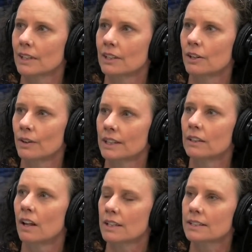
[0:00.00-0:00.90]
you know, and the
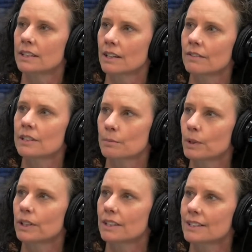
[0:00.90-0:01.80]
loss that they've
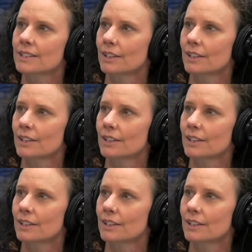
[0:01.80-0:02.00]
experienced.